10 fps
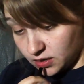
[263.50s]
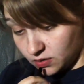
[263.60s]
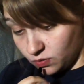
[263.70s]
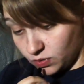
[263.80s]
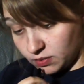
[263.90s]

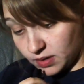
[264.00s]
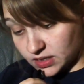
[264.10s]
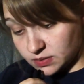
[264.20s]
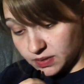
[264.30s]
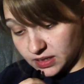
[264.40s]
We
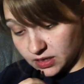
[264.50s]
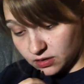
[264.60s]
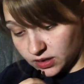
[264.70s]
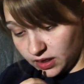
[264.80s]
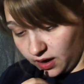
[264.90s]
must be
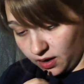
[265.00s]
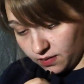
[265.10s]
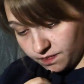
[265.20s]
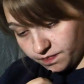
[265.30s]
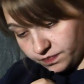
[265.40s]
nearly there."
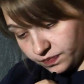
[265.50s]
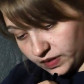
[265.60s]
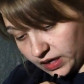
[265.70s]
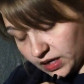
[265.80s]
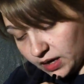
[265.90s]
They
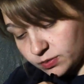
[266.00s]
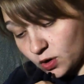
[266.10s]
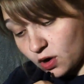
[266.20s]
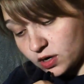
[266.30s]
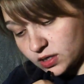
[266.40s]
climbed
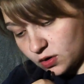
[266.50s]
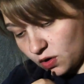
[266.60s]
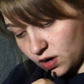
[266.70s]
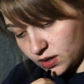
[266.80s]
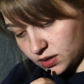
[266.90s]
on and
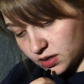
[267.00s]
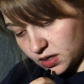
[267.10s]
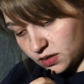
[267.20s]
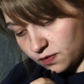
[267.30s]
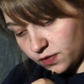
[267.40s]
on.
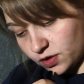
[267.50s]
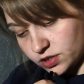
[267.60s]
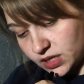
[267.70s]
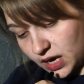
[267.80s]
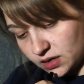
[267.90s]
Their first
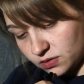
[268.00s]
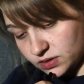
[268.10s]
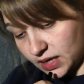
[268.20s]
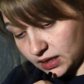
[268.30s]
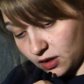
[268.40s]
candles
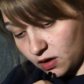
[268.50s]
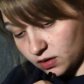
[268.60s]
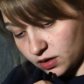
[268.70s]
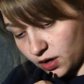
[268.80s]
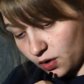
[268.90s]
had long
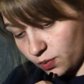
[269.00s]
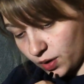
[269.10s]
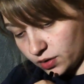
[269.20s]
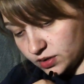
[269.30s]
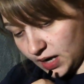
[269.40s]
ago
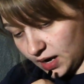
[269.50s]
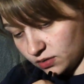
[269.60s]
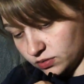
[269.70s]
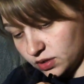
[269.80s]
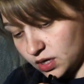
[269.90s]
burned
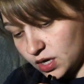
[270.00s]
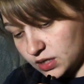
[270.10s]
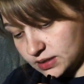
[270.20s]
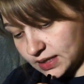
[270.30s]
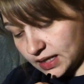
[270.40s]
down
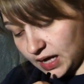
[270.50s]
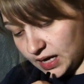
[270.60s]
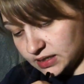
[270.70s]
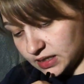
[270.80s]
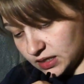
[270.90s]
to the
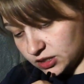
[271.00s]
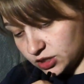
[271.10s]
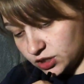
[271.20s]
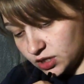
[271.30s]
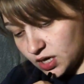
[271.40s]
last
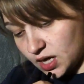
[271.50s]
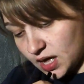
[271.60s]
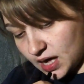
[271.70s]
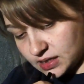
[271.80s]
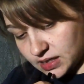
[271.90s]
inch,
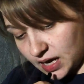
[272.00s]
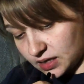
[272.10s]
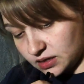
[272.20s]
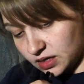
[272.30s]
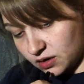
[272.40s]
as had
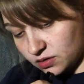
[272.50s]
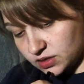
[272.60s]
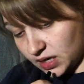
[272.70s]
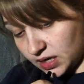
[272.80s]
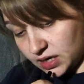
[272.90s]
their
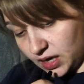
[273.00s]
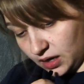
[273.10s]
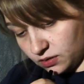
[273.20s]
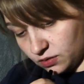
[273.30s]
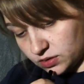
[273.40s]
second
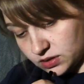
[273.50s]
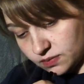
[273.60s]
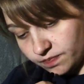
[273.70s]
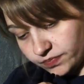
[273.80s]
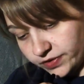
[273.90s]
candles.
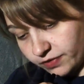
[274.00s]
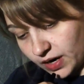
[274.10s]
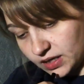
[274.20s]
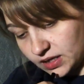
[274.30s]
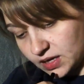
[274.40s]

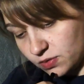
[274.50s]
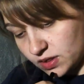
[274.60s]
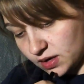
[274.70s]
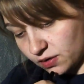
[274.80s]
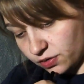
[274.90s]
Finally, when
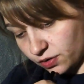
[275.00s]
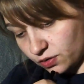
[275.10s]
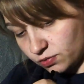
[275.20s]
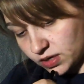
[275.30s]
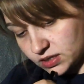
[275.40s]
their third
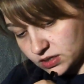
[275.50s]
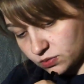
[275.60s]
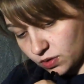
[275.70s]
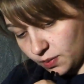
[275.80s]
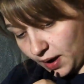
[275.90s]
ones were
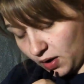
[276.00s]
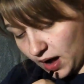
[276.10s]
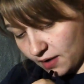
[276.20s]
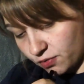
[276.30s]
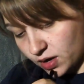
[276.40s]
about
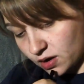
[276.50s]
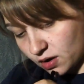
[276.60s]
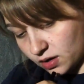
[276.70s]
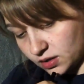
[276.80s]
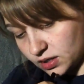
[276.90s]
halfway
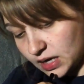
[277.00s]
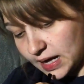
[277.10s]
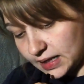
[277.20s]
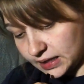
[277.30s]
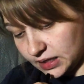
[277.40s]
gone,
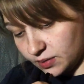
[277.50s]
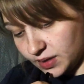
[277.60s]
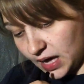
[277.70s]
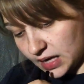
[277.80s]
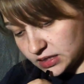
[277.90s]
Lina
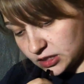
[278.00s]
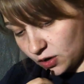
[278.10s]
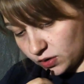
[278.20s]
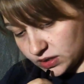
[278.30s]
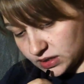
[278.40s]
began to
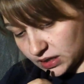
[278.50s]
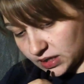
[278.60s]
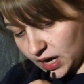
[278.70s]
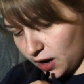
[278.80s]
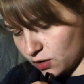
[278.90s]
notice that the
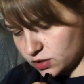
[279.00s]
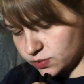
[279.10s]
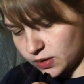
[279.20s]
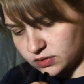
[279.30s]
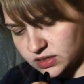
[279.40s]
air
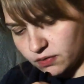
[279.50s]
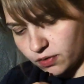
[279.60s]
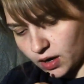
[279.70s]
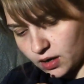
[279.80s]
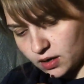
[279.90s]
smelled
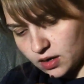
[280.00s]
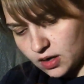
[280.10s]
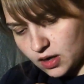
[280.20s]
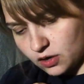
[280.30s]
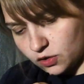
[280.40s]
different.
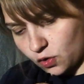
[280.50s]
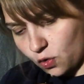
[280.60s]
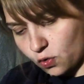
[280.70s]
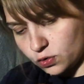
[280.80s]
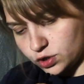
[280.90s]
The
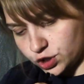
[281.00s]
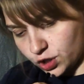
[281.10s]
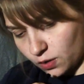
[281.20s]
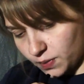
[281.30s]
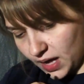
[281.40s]
cold,
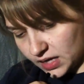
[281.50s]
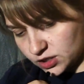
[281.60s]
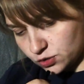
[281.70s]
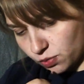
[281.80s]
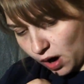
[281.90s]
sharp-edged
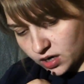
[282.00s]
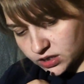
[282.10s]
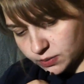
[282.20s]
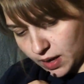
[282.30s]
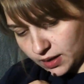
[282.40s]
rock
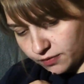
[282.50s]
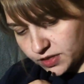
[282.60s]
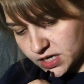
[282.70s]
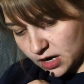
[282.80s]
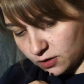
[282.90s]
smell of the
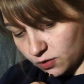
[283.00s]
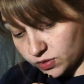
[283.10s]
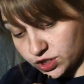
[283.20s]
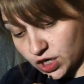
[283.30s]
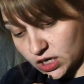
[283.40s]
tunnel was
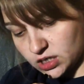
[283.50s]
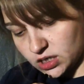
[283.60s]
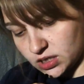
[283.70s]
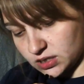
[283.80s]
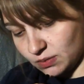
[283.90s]
changing to
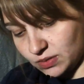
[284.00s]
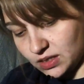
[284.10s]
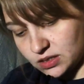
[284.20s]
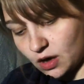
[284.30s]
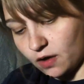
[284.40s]
something
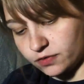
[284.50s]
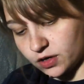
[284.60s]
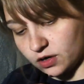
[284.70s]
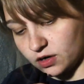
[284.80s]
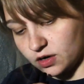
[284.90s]
softer,
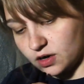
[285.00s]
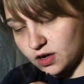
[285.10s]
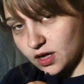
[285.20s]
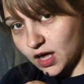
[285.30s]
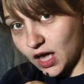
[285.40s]

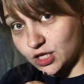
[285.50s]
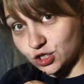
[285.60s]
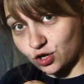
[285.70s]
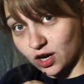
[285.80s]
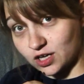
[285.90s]
a
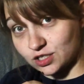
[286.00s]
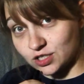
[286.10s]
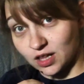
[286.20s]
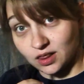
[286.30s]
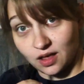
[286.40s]
strange,
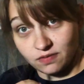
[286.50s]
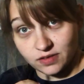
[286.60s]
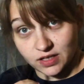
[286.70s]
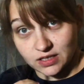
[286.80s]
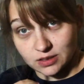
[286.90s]

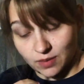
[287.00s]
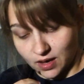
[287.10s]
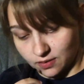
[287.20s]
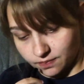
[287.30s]
lovely smell.